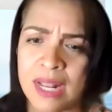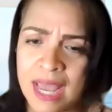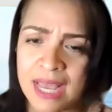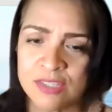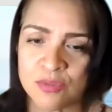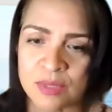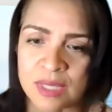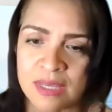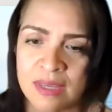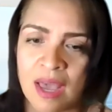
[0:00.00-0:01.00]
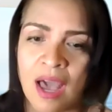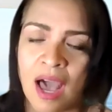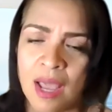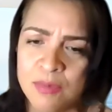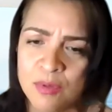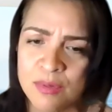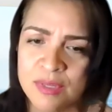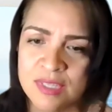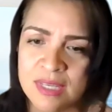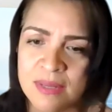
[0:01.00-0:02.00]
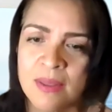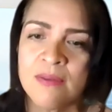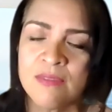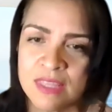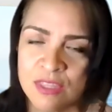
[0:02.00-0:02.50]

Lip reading: actually, I'm noticing that